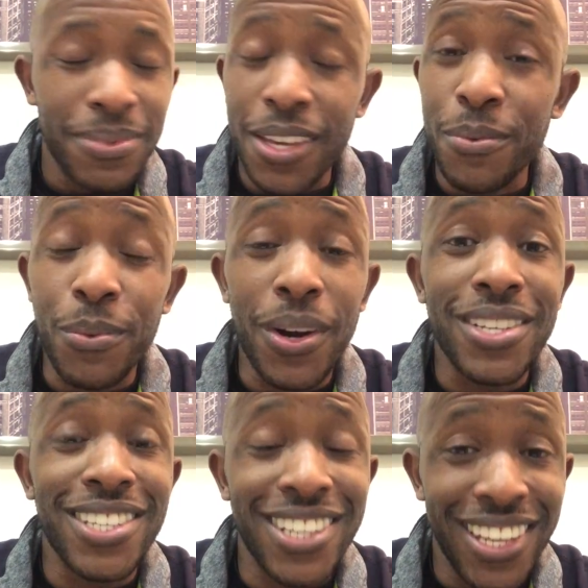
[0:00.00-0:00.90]
it
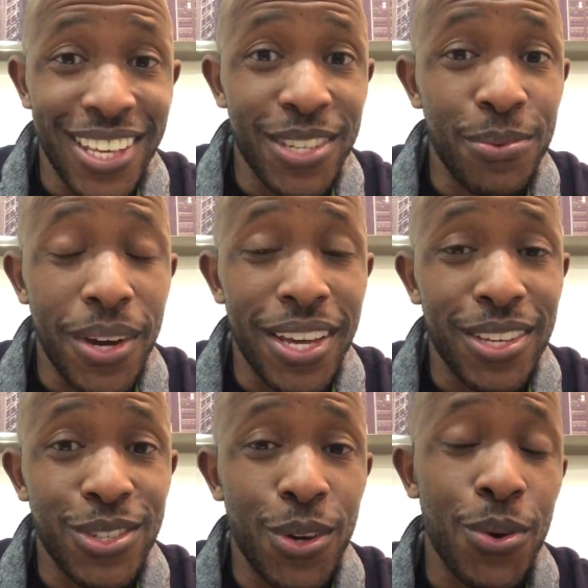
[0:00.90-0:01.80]
wasn't his way.
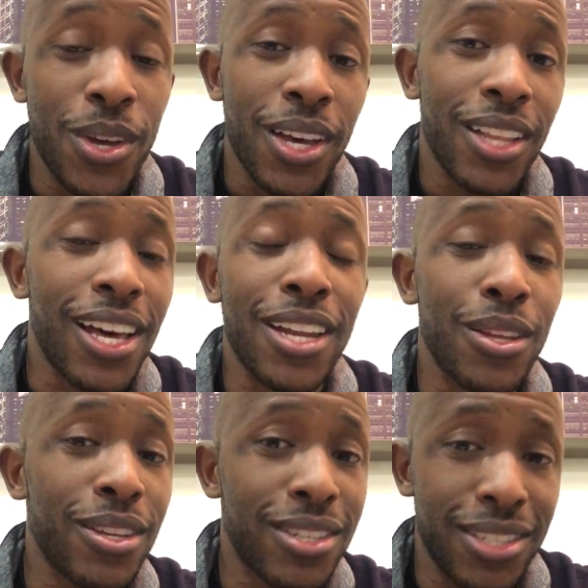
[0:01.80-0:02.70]
So a lot
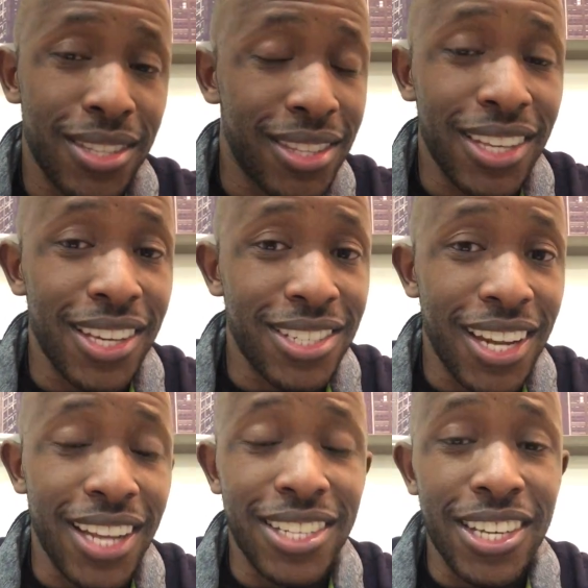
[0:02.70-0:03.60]
of the things
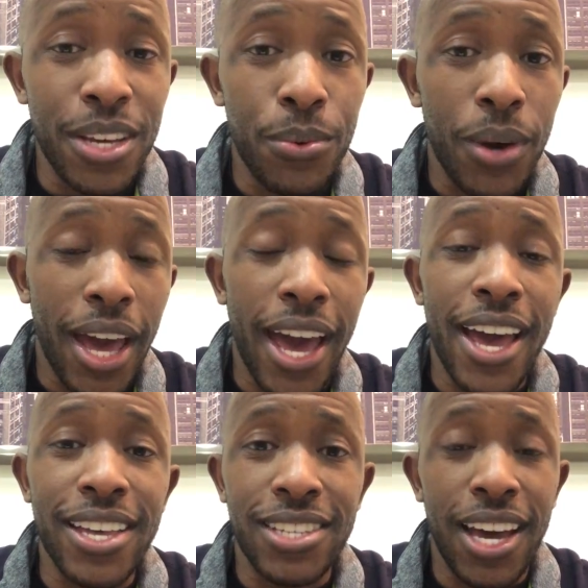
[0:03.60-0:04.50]
that I did
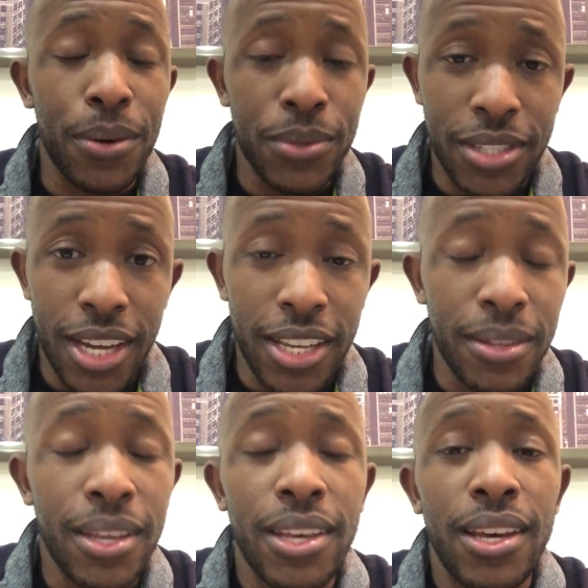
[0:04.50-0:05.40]
as I was
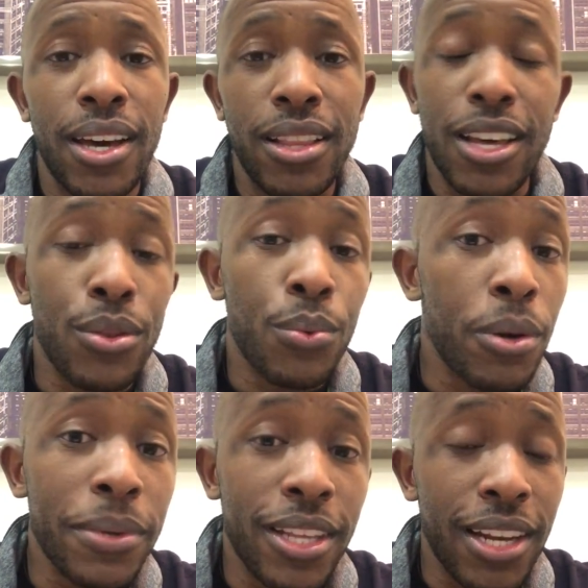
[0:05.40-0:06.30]
dating, a lot of the
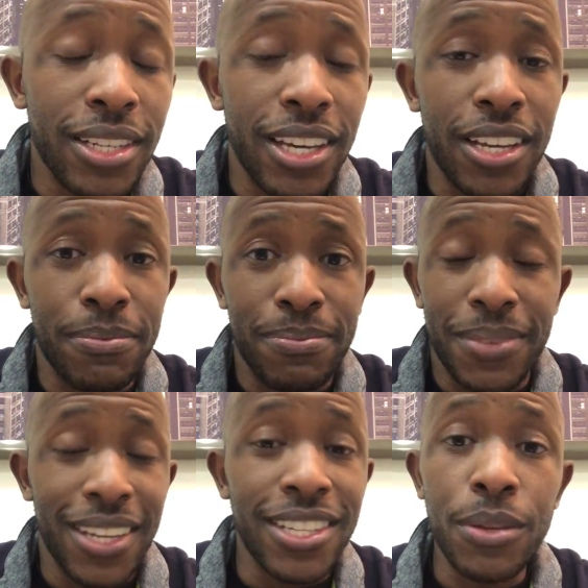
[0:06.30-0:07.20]
women that I dated,
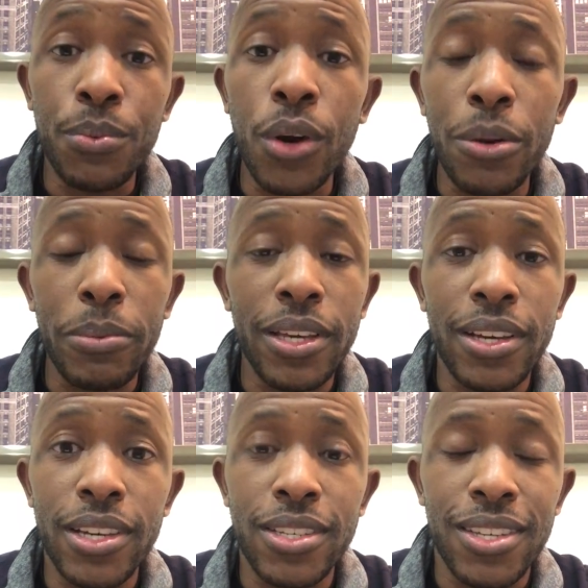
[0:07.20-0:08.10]
it didn't work
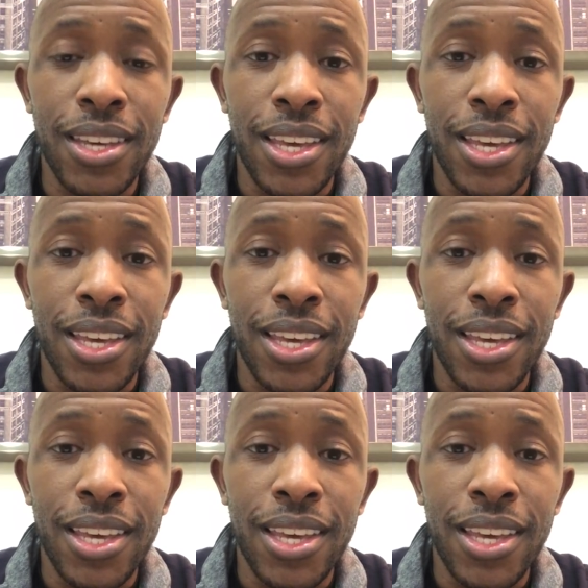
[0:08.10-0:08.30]
because